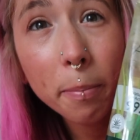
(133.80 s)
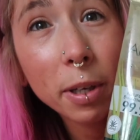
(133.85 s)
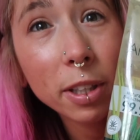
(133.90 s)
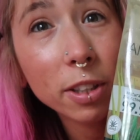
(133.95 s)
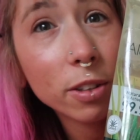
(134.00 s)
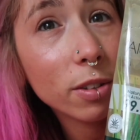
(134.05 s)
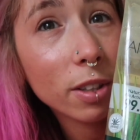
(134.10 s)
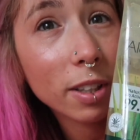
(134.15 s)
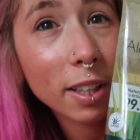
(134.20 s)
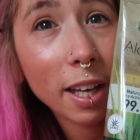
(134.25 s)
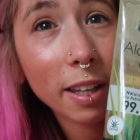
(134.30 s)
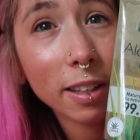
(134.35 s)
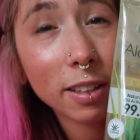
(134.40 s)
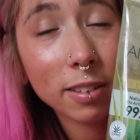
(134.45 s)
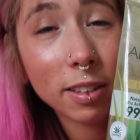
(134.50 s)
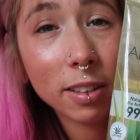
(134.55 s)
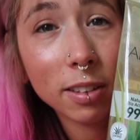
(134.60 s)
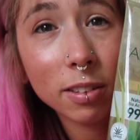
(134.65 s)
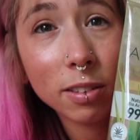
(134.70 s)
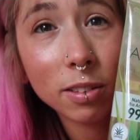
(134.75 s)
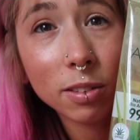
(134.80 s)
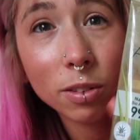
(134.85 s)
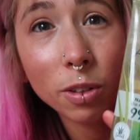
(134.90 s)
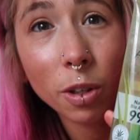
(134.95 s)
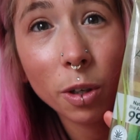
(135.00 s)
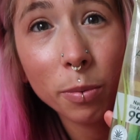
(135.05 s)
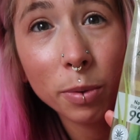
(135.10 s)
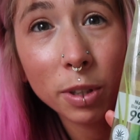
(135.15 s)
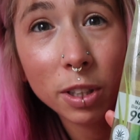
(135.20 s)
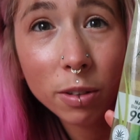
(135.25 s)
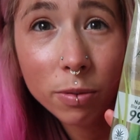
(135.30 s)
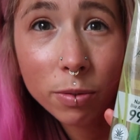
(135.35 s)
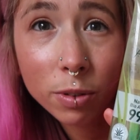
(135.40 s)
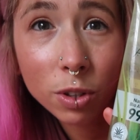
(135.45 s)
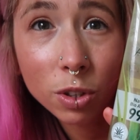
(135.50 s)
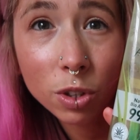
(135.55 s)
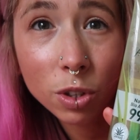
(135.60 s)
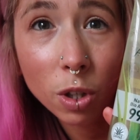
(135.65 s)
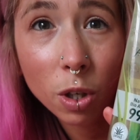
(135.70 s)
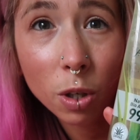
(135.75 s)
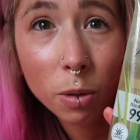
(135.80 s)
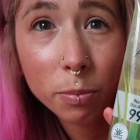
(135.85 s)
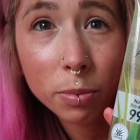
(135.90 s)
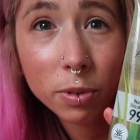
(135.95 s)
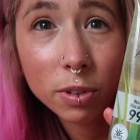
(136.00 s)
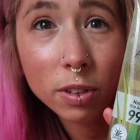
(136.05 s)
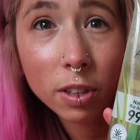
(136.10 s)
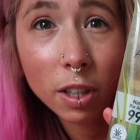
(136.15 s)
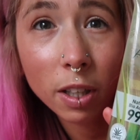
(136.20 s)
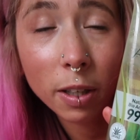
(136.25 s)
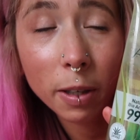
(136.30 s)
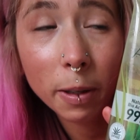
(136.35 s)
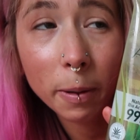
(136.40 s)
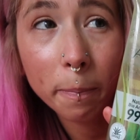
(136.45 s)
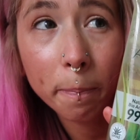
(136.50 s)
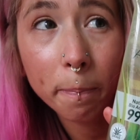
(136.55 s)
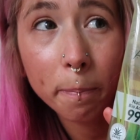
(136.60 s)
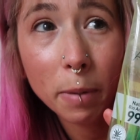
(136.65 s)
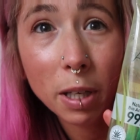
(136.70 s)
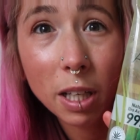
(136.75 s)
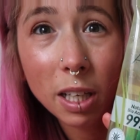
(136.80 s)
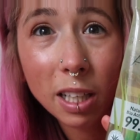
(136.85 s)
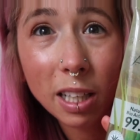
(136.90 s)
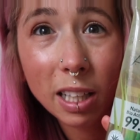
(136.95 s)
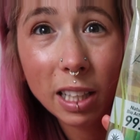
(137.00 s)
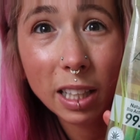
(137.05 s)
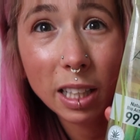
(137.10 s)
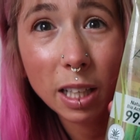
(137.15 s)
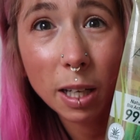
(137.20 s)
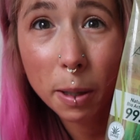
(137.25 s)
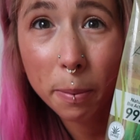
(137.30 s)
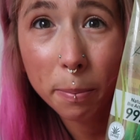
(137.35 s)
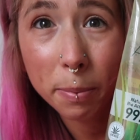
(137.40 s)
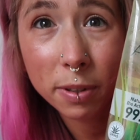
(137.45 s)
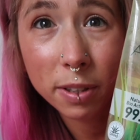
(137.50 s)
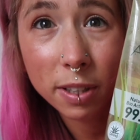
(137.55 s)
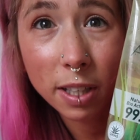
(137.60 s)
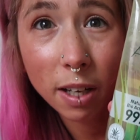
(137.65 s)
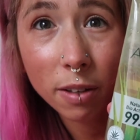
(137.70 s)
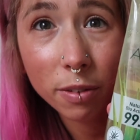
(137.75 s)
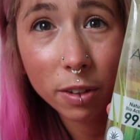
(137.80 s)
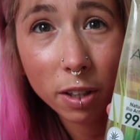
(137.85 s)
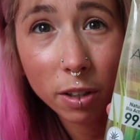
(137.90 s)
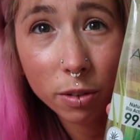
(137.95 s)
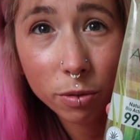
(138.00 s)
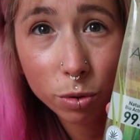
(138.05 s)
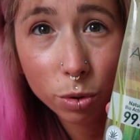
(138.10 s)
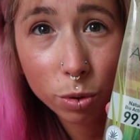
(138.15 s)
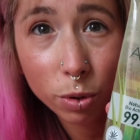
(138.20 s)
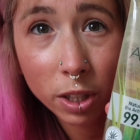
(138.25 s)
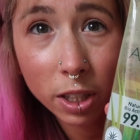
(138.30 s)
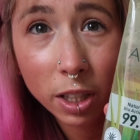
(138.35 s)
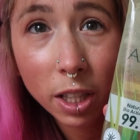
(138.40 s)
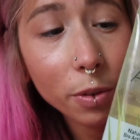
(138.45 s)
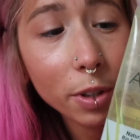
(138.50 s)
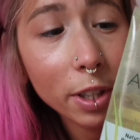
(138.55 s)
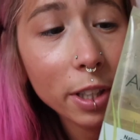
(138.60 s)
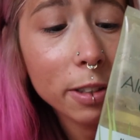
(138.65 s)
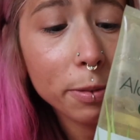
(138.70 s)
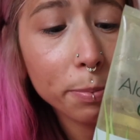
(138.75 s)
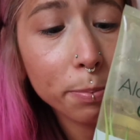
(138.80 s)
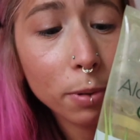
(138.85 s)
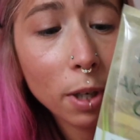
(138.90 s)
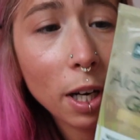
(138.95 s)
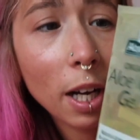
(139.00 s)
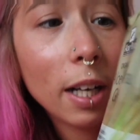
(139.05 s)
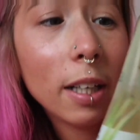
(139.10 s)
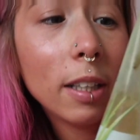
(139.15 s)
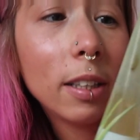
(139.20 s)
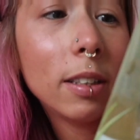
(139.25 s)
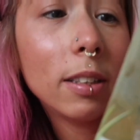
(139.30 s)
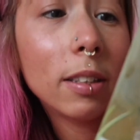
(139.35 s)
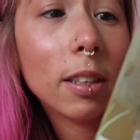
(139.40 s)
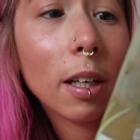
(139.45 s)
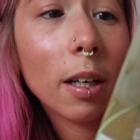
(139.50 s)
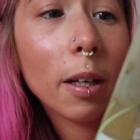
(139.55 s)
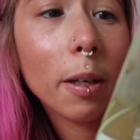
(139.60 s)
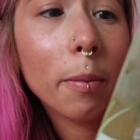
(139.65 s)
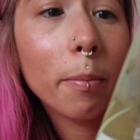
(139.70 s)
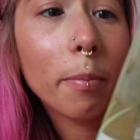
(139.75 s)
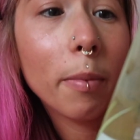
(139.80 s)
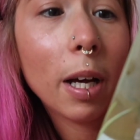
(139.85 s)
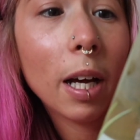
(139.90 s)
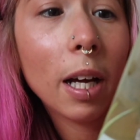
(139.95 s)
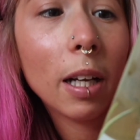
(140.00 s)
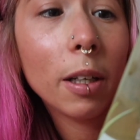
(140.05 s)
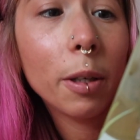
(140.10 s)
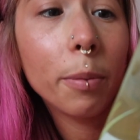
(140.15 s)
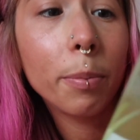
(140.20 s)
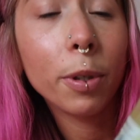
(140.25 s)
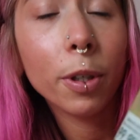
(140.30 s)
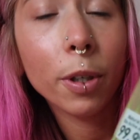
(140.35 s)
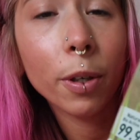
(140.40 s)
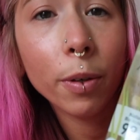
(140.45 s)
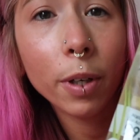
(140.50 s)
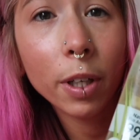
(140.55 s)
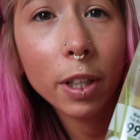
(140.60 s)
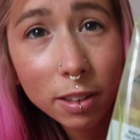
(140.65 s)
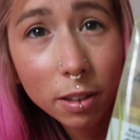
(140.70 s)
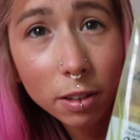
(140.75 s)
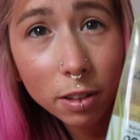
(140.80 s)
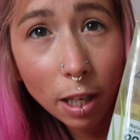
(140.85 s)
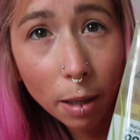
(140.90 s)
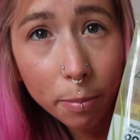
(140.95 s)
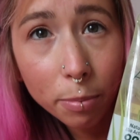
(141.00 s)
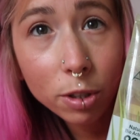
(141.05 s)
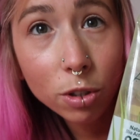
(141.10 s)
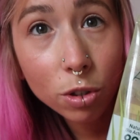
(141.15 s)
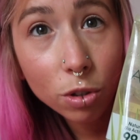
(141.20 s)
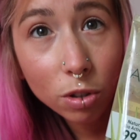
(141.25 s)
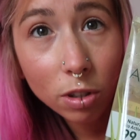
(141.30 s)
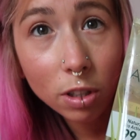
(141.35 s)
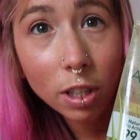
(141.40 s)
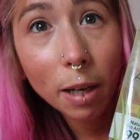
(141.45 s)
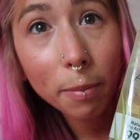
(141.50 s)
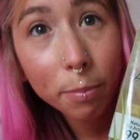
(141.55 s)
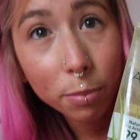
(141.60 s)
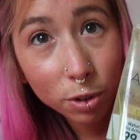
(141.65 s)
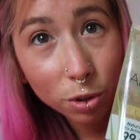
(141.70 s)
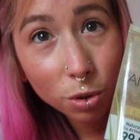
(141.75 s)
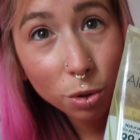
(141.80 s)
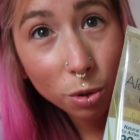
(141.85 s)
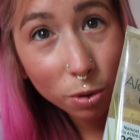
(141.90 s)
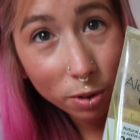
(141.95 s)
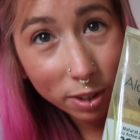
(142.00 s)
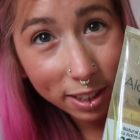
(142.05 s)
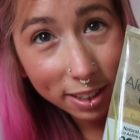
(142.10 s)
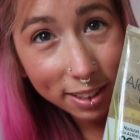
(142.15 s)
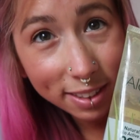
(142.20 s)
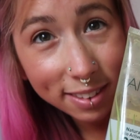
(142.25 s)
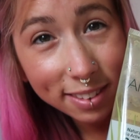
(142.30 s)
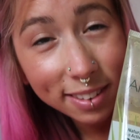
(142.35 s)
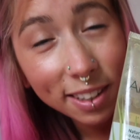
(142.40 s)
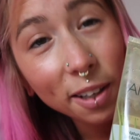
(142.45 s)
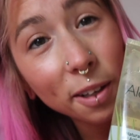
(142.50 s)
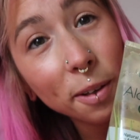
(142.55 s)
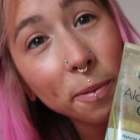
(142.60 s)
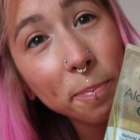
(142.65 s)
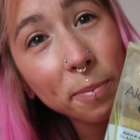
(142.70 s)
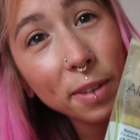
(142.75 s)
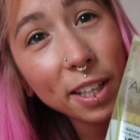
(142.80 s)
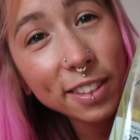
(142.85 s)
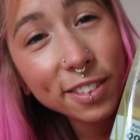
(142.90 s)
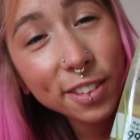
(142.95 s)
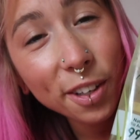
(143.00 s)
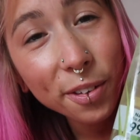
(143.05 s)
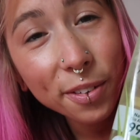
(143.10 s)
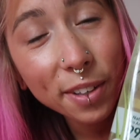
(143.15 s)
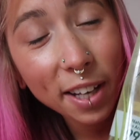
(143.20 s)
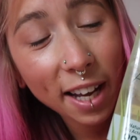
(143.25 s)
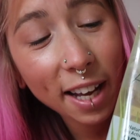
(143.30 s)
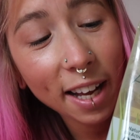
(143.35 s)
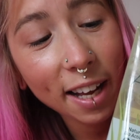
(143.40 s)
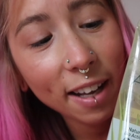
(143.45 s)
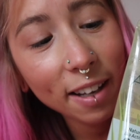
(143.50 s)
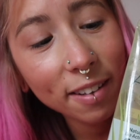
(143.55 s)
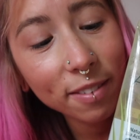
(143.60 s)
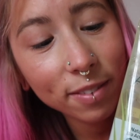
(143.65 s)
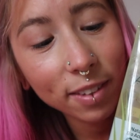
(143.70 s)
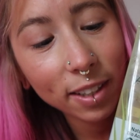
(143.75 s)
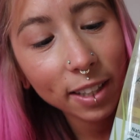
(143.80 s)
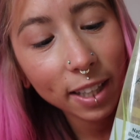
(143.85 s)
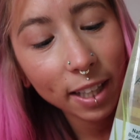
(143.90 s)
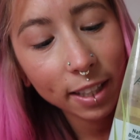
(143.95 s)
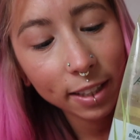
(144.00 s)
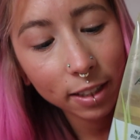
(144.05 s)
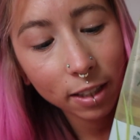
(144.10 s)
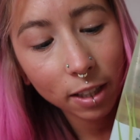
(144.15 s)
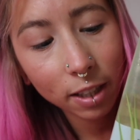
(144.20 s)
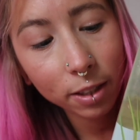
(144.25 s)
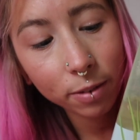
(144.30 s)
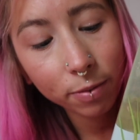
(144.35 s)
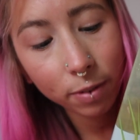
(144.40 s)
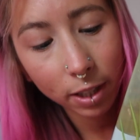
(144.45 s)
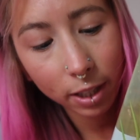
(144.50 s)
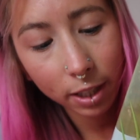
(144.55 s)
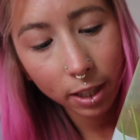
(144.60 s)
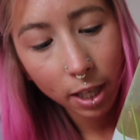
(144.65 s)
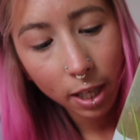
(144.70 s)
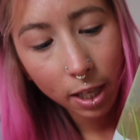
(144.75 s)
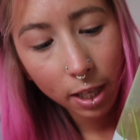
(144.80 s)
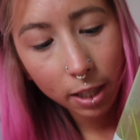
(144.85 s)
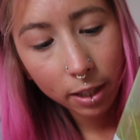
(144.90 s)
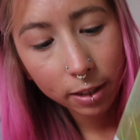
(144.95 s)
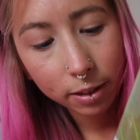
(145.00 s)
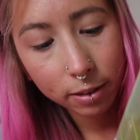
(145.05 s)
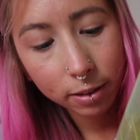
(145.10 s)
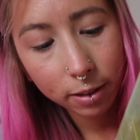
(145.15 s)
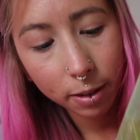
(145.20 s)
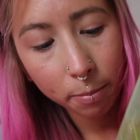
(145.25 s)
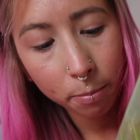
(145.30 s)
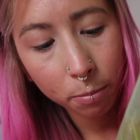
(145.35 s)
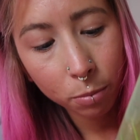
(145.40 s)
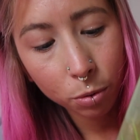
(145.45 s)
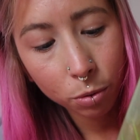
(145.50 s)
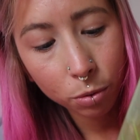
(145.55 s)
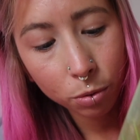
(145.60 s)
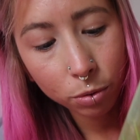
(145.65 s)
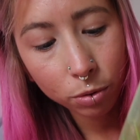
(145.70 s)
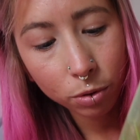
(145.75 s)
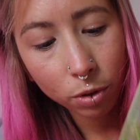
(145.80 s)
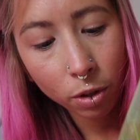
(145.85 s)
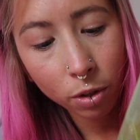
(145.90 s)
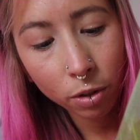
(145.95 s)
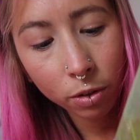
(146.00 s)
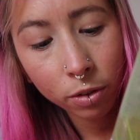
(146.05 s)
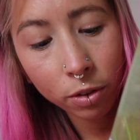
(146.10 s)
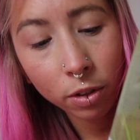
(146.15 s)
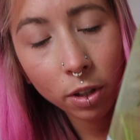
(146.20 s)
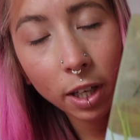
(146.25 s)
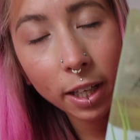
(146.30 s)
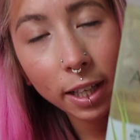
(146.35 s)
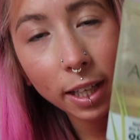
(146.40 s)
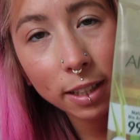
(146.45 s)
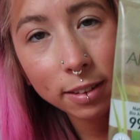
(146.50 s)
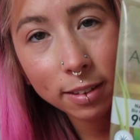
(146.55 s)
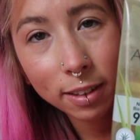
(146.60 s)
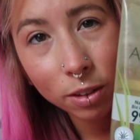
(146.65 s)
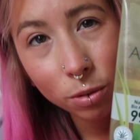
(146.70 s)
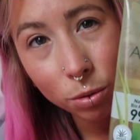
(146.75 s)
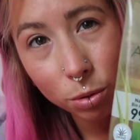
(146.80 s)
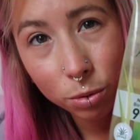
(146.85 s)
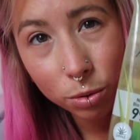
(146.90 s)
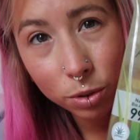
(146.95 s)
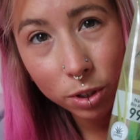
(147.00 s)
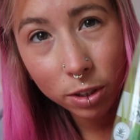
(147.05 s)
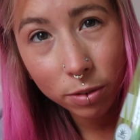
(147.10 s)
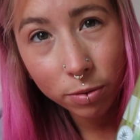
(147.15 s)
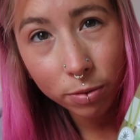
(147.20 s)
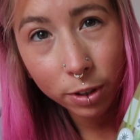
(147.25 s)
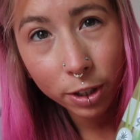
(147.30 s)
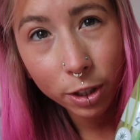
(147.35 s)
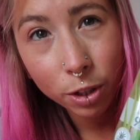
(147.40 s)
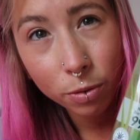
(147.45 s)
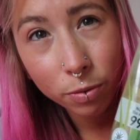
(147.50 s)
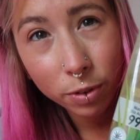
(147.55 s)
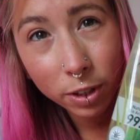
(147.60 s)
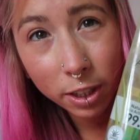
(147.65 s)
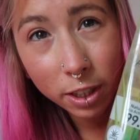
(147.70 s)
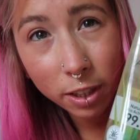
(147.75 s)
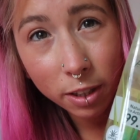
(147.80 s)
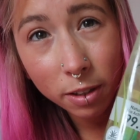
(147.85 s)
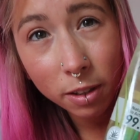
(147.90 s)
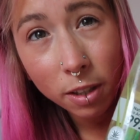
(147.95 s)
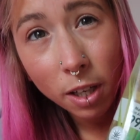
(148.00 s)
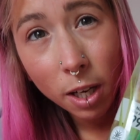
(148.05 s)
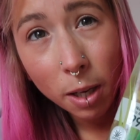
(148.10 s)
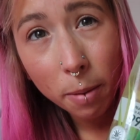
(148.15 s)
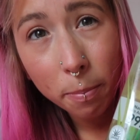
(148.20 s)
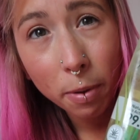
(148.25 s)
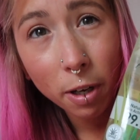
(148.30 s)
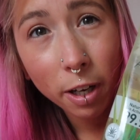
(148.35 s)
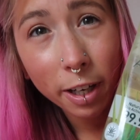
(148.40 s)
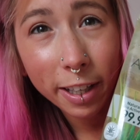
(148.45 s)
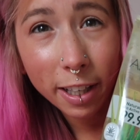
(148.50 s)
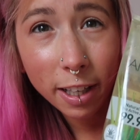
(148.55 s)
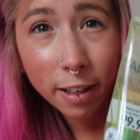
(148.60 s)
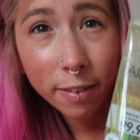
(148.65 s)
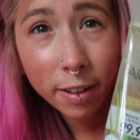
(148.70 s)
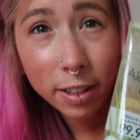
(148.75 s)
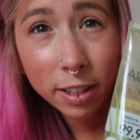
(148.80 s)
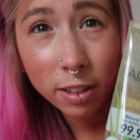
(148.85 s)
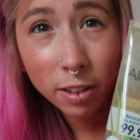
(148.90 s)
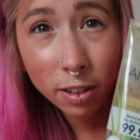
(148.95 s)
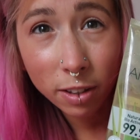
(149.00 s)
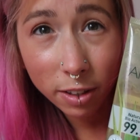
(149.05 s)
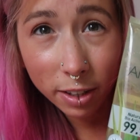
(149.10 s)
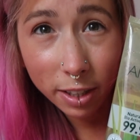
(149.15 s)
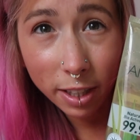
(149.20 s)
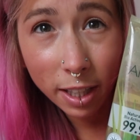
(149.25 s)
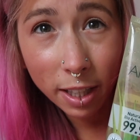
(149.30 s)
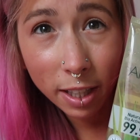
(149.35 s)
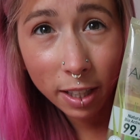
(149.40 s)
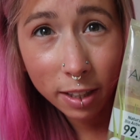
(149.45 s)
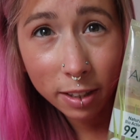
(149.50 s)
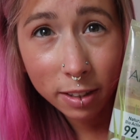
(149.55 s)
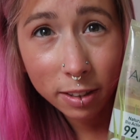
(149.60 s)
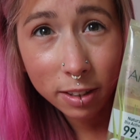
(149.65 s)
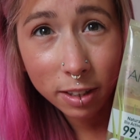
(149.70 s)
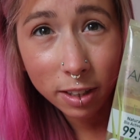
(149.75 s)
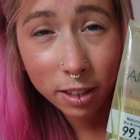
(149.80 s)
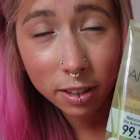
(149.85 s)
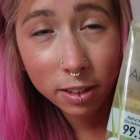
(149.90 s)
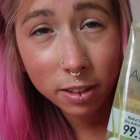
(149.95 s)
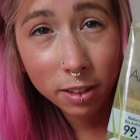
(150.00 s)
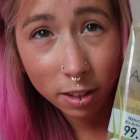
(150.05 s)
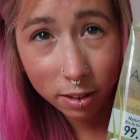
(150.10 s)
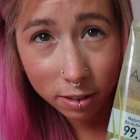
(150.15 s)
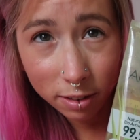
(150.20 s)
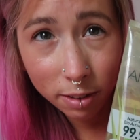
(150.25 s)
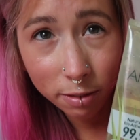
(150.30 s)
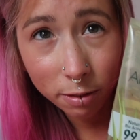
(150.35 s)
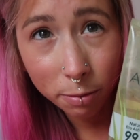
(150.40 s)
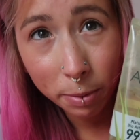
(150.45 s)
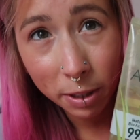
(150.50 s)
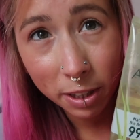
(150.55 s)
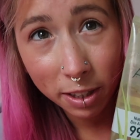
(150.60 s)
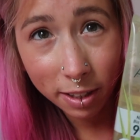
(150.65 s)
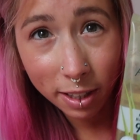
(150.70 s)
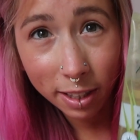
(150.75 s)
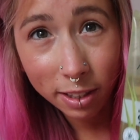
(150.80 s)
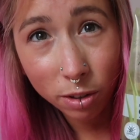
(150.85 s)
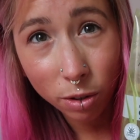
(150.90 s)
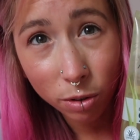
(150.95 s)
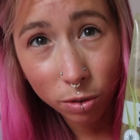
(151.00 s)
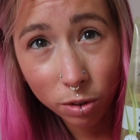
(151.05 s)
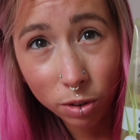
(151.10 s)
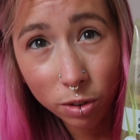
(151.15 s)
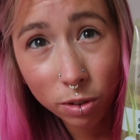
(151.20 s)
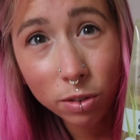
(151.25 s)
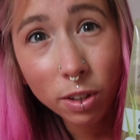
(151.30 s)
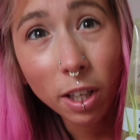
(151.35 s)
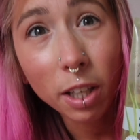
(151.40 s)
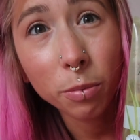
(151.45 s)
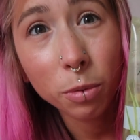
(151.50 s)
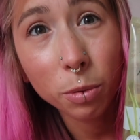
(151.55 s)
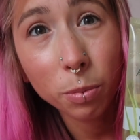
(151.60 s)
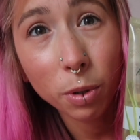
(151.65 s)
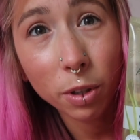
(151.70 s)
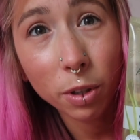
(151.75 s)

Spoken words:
but you can get this in so many different shops like up and down the country. This brand, Aloe Pura Laboratories, they don't have like any kind of like symbols on, like as in cruelty free or vegan, but I have had a look and it does seem to be that they don't use animal